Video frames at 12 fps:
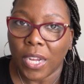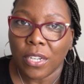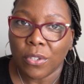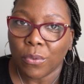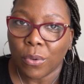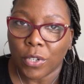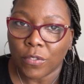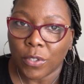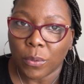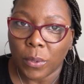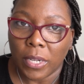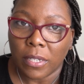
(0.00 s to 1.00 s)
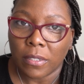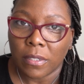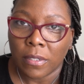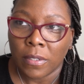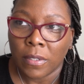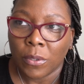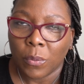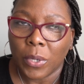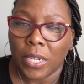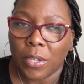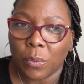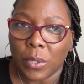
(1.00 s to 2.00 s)
I knew whoever it was,
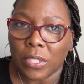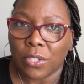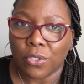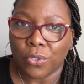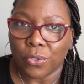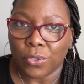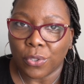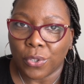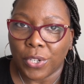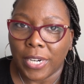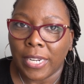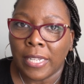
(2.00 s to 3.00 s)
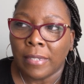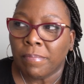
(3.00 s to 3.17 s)
one, it wasn't a true story,